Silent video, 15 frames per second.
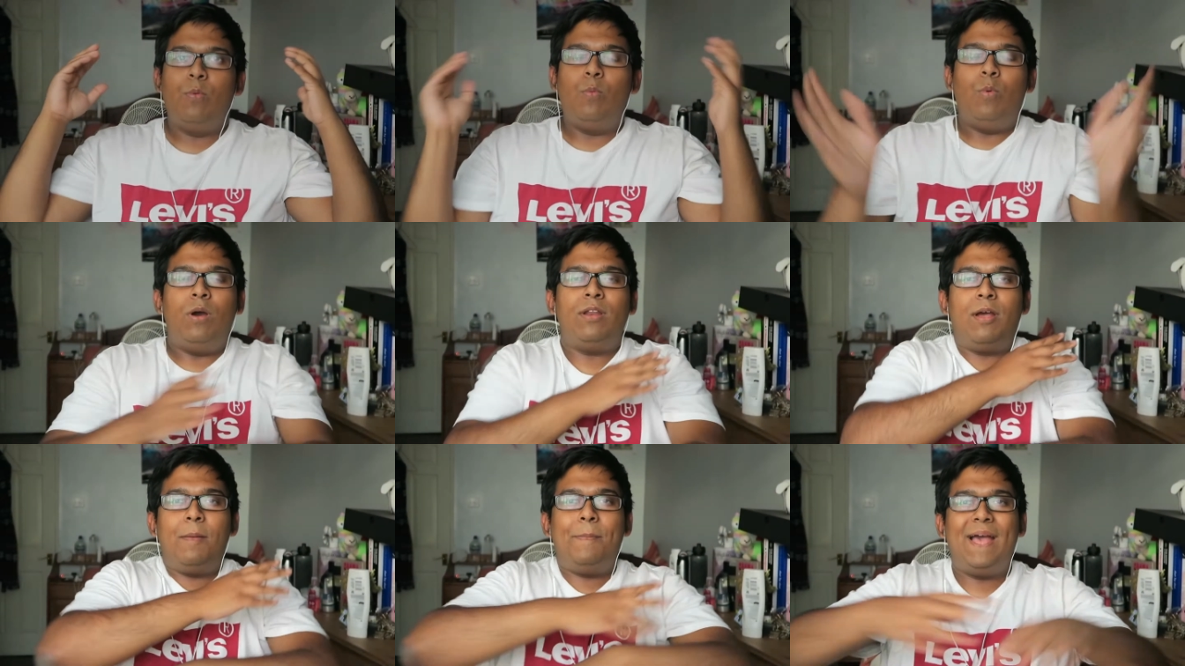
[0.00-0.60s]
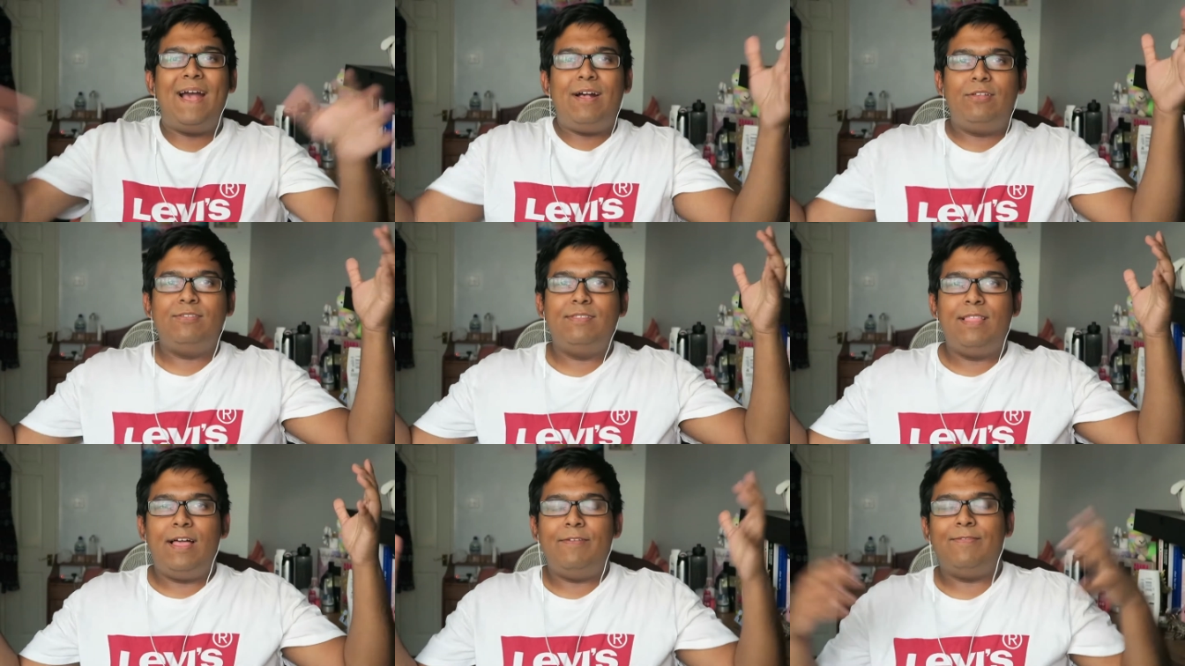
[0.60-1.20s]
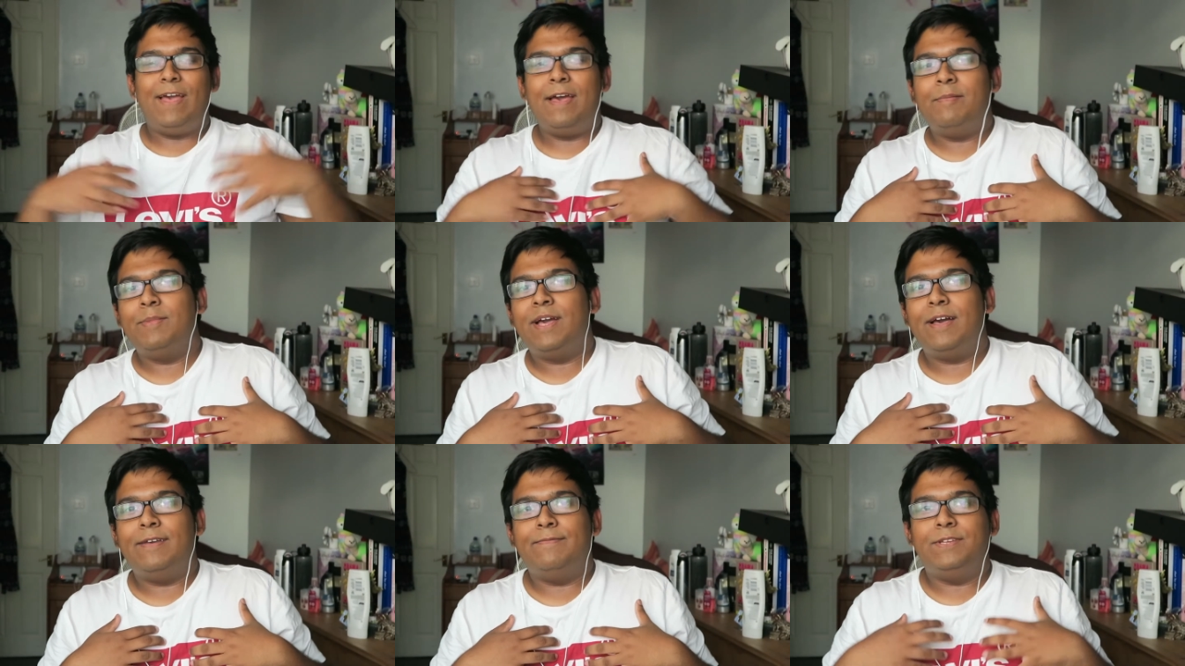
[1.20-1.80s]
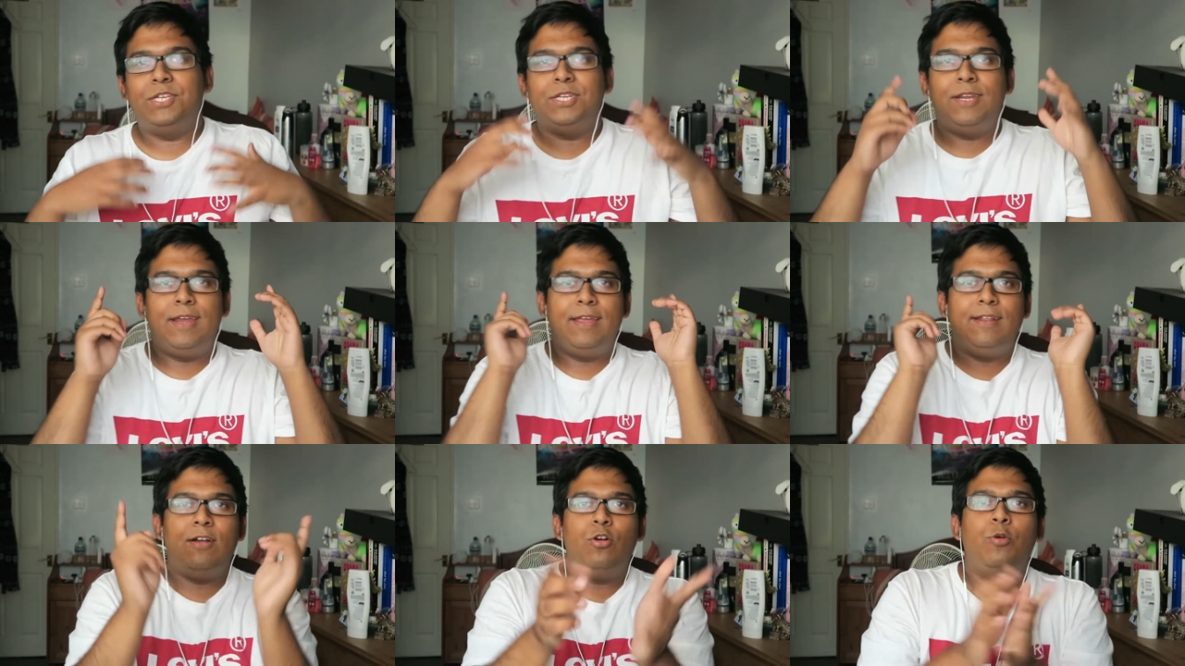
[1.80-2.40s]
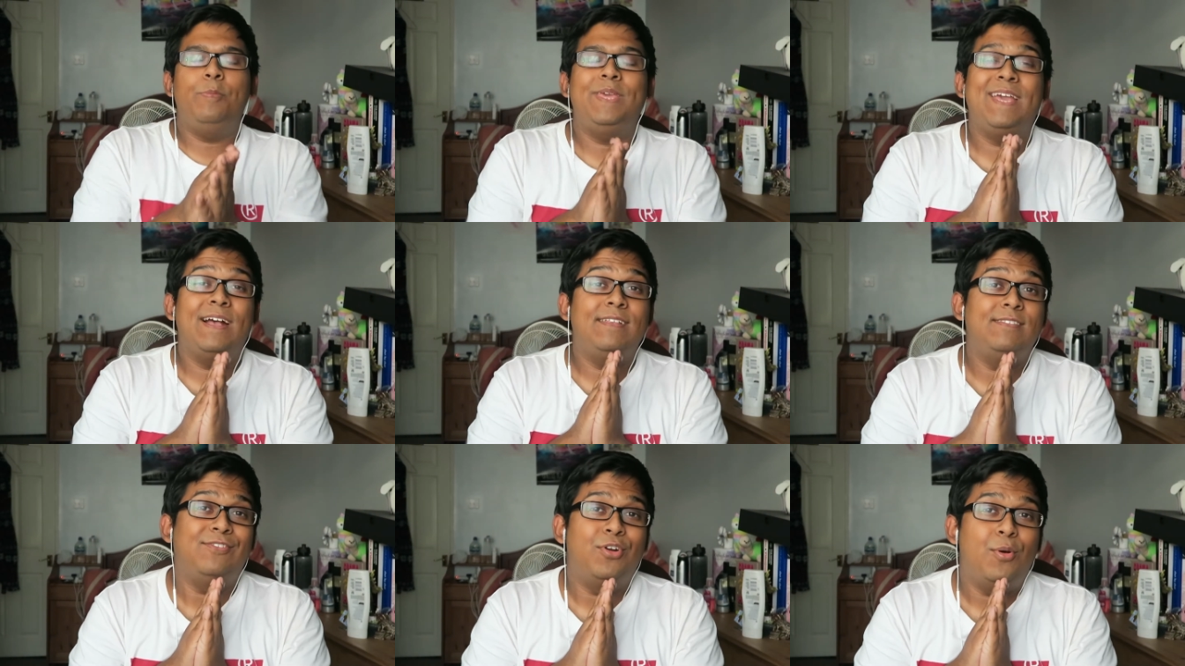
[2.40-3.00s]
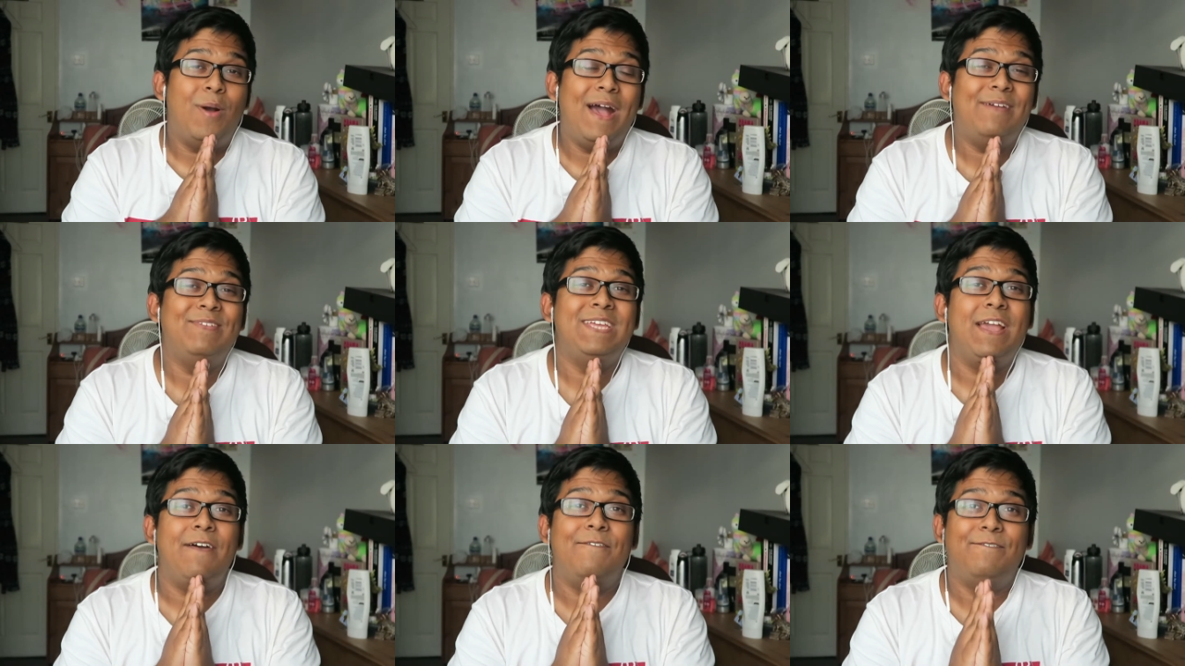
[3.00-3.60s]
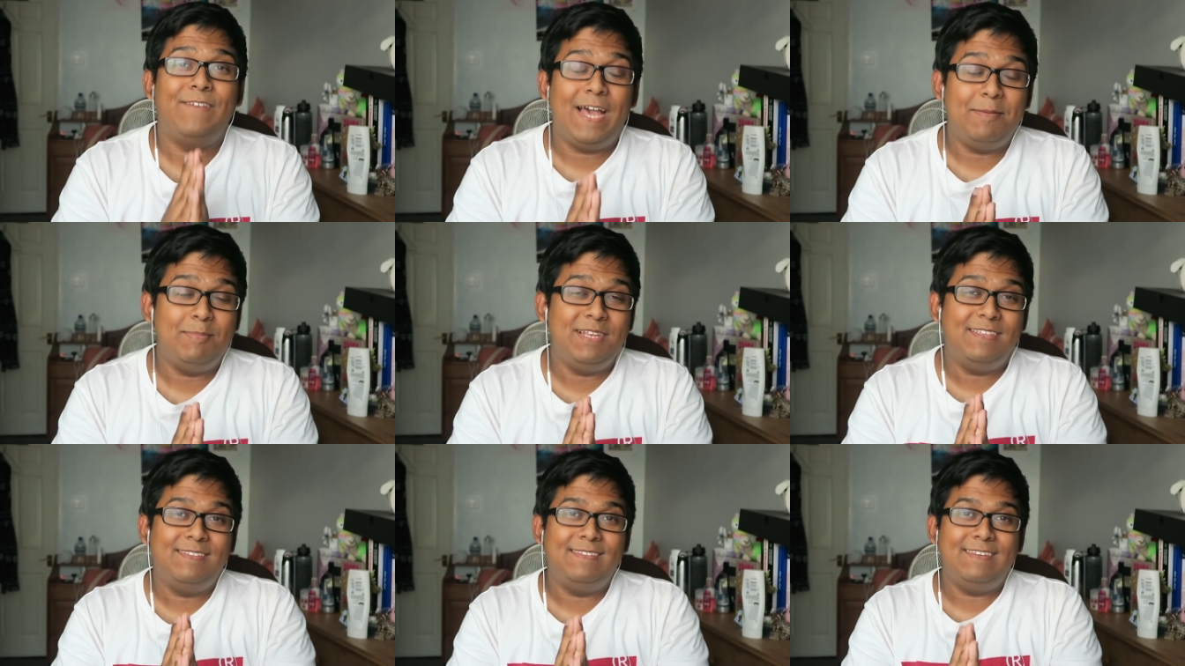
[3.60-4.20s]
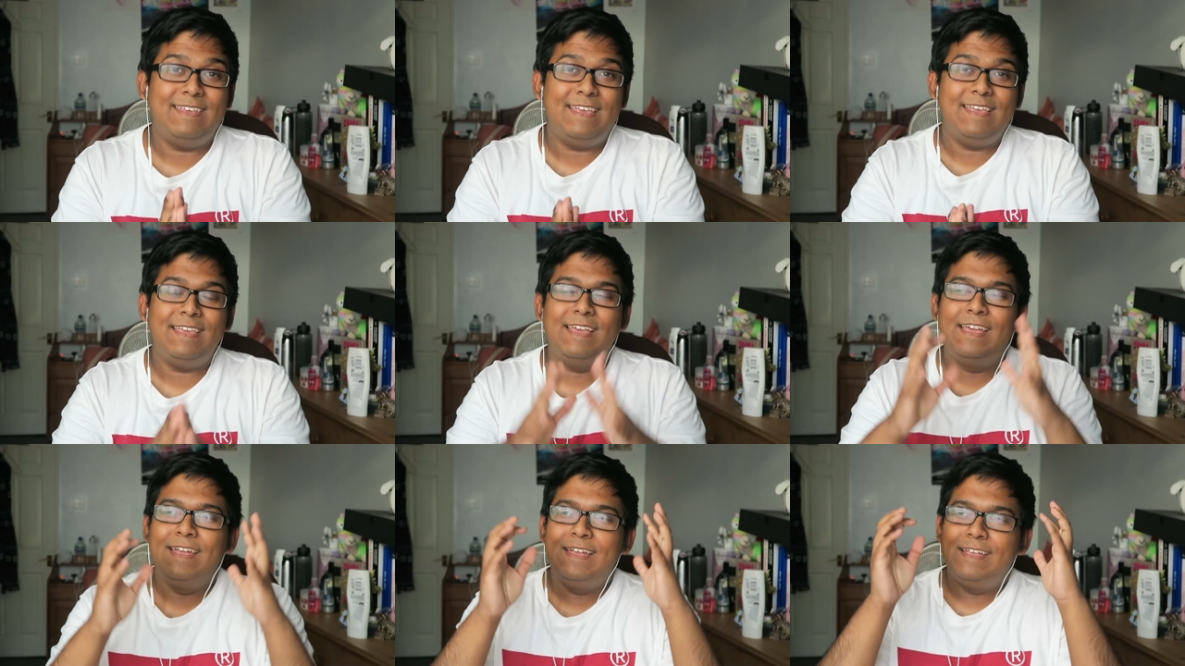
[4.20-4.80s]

What up, how's life? I'm Kai Visioner and I hope you guys are all having a fabulous day.